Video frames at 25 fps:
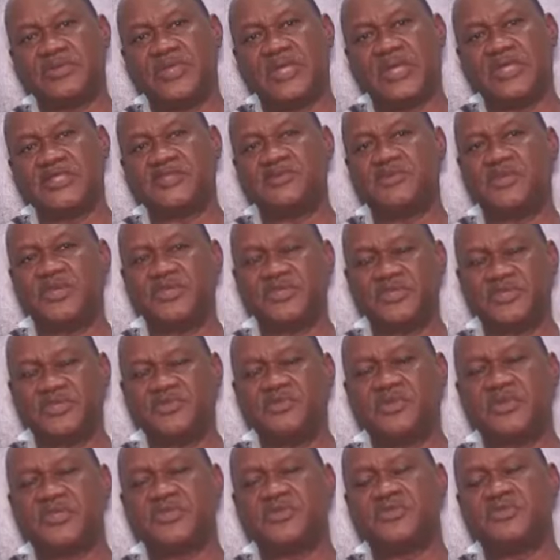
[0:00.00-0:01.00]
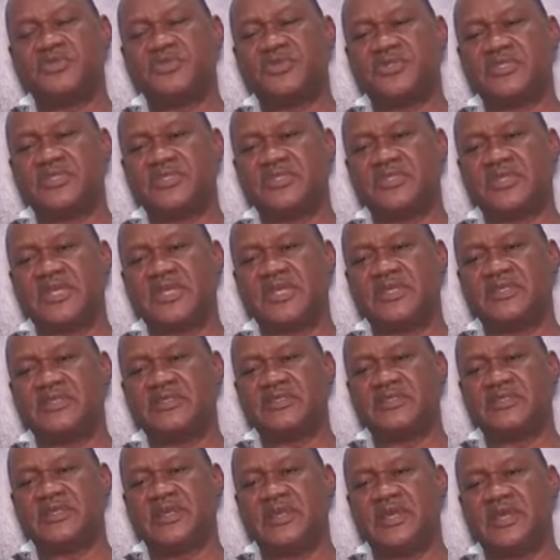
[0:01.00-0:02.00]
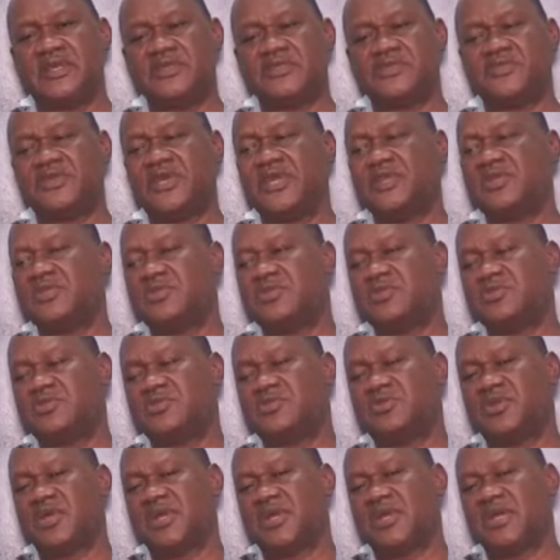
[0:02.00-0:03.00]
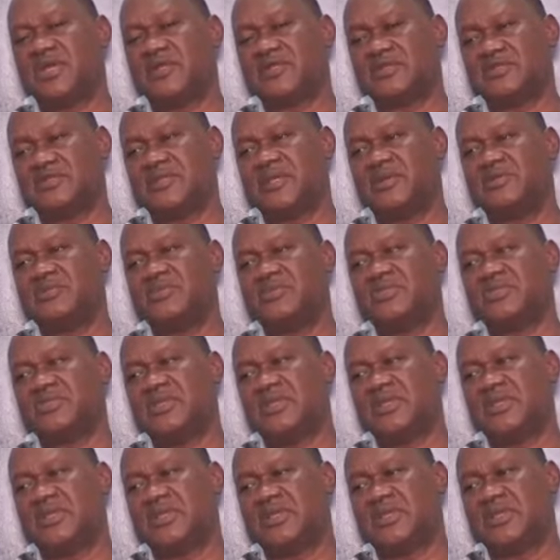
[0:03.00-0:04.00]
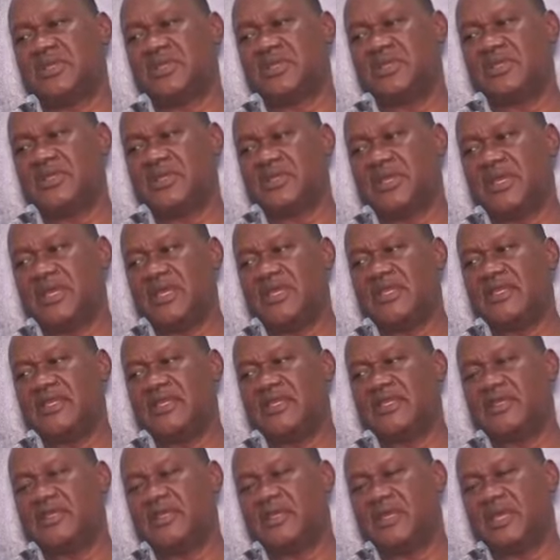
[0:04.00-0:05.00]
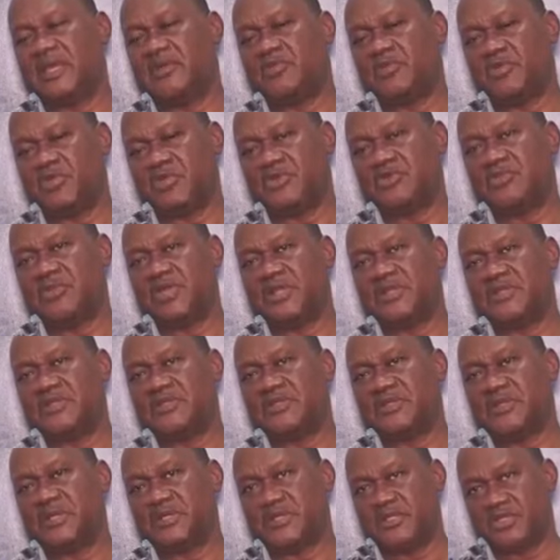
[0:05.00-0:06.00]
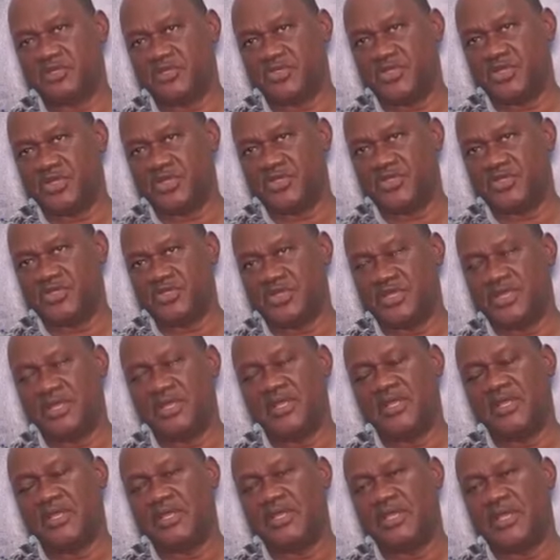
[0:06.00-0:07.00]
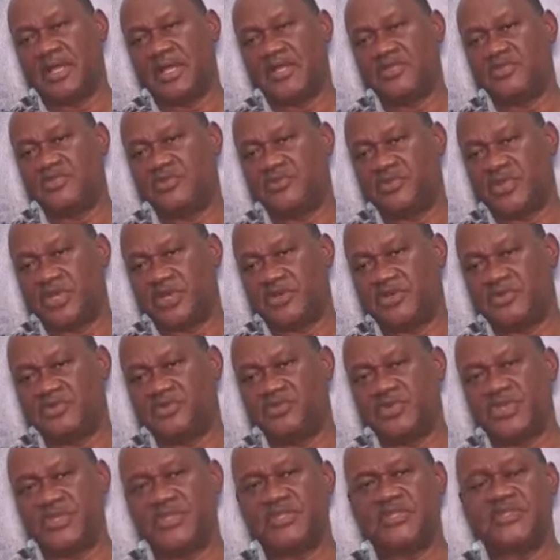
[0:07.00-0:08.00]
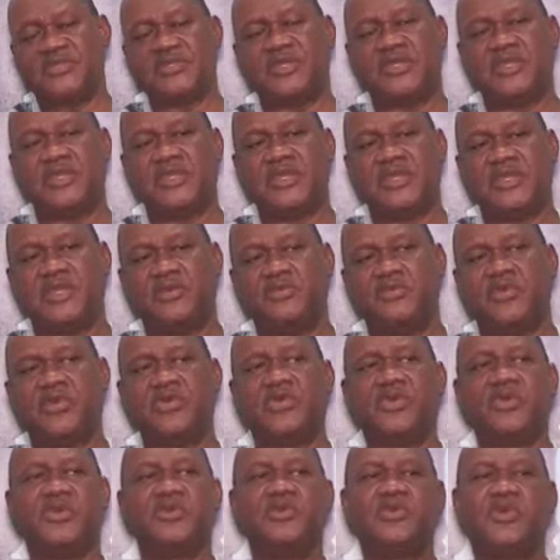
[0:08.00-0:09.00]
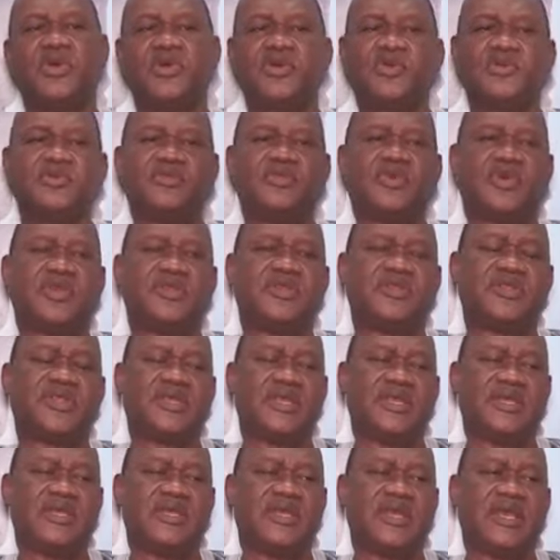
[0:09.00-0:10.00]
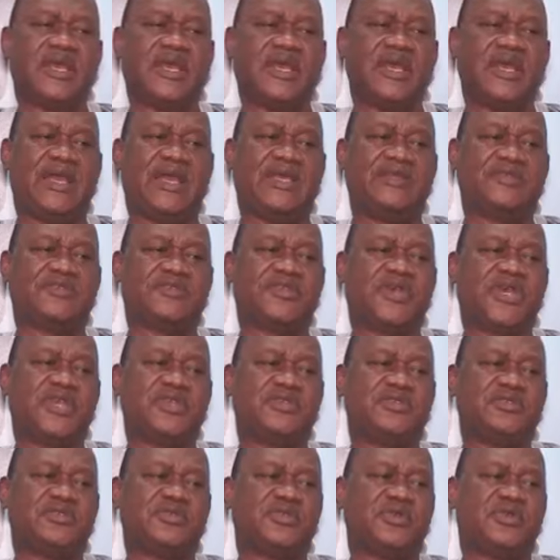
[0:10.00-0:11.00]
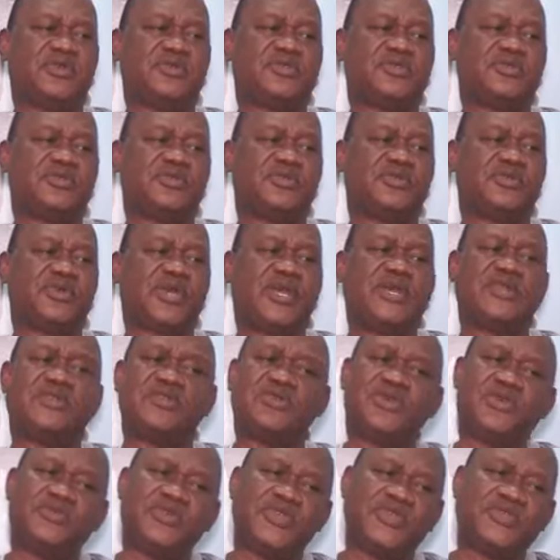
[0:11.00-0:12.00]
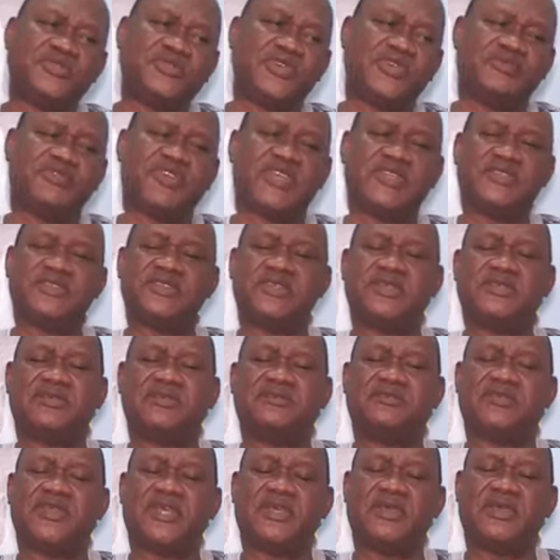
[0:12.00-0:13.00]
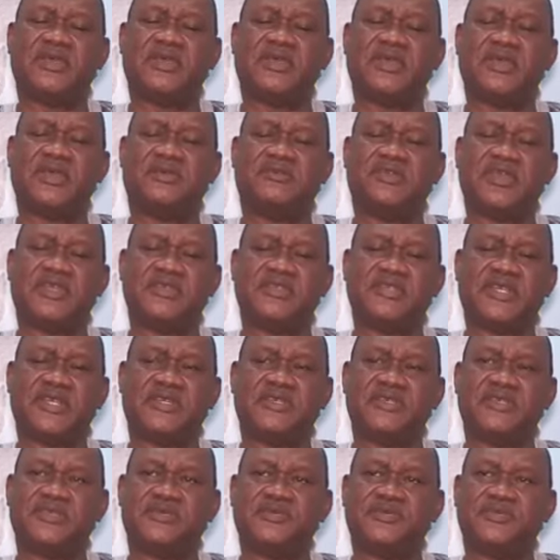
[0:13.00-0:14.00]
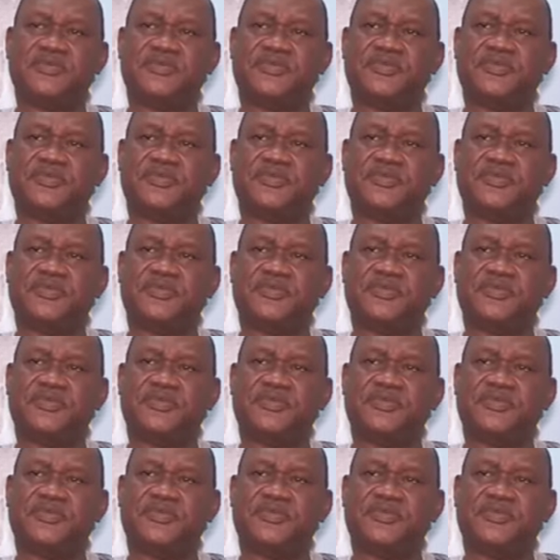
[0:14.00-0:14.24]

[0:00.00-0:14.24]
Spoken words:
as much as possible these days, I try not to accept any appointment in the church. I do my own bit. But on a one-on-one thing, I try to also, I do a bit of evangelism.